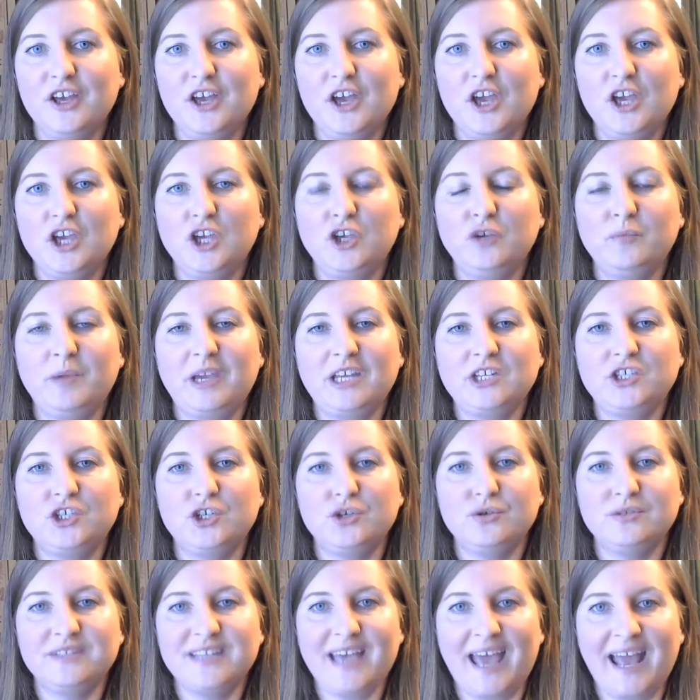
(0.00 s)
you may
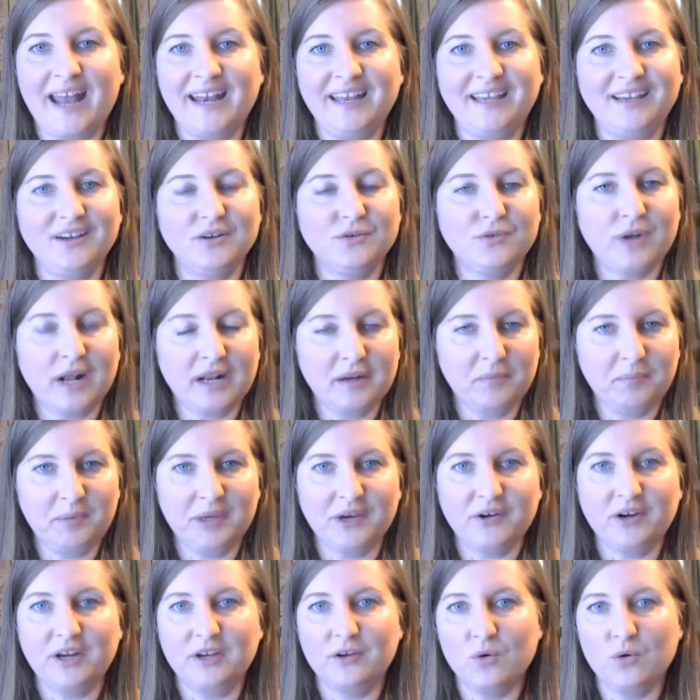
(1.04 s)
choose any
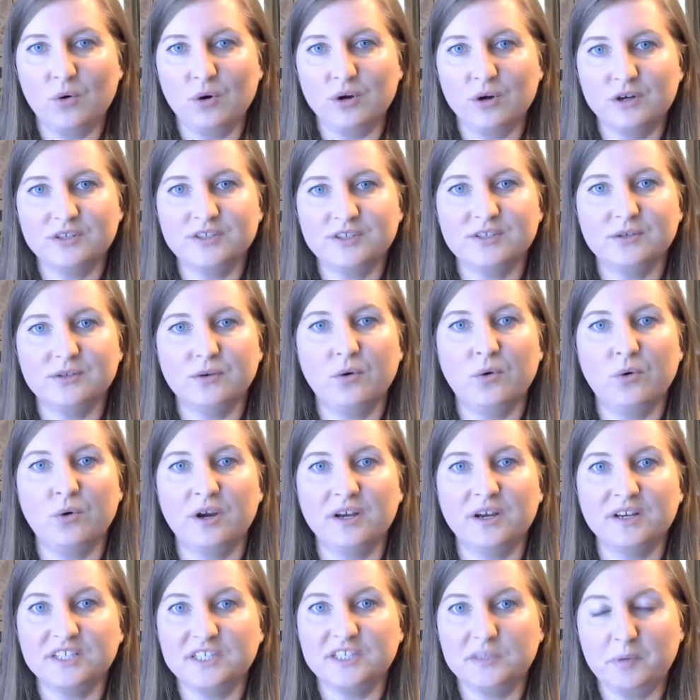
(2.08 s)
credit-bearing course or
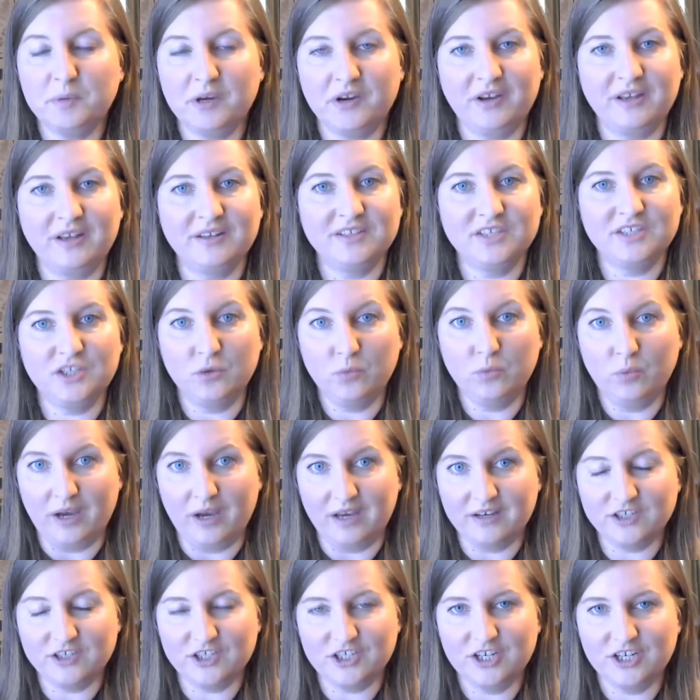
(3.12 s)
experience you
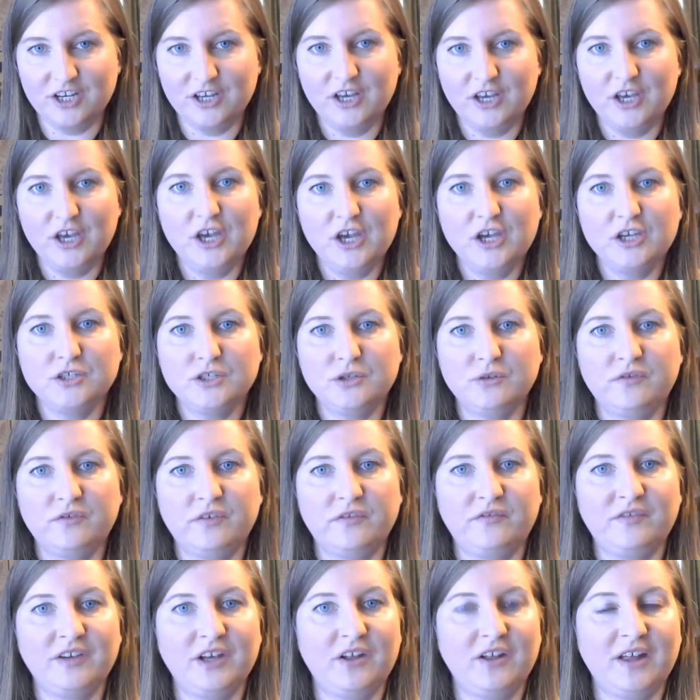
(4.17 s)
wish to
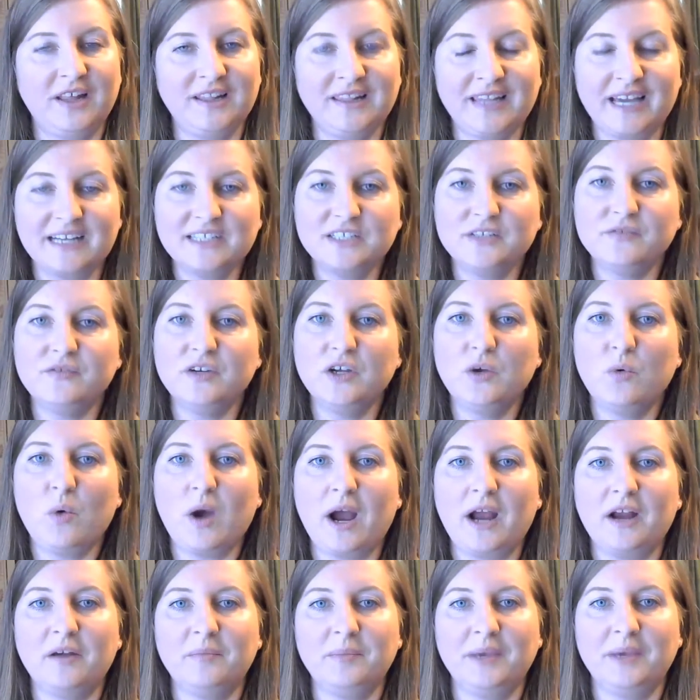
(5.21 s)
fulfill elective
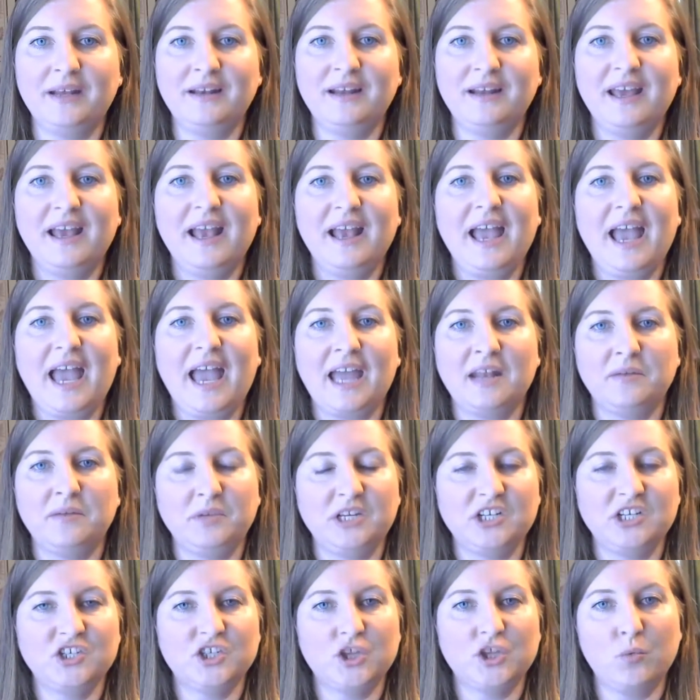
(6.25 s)
requirement and
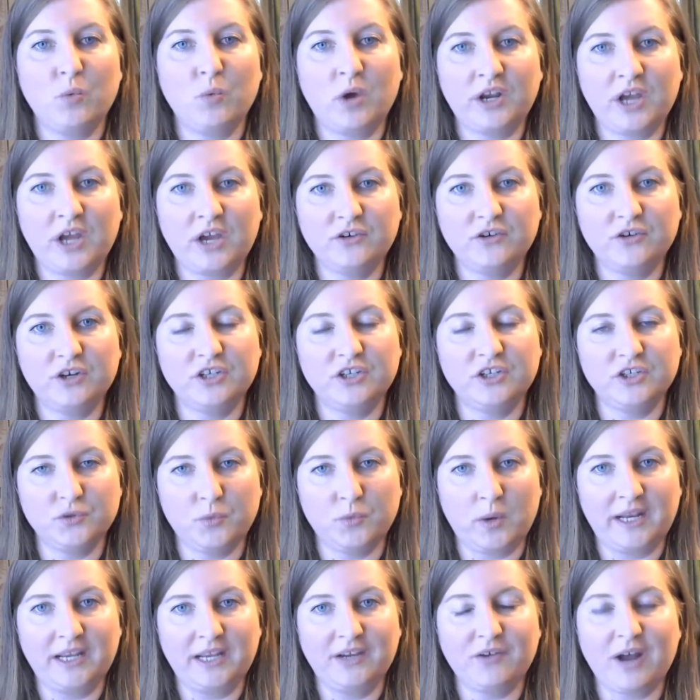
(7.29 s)
meet the
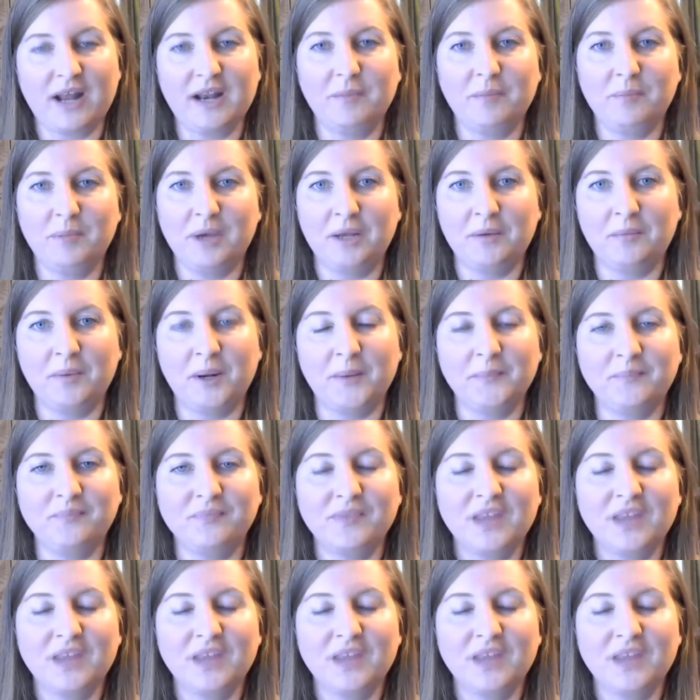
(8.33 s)
120 credit minimum.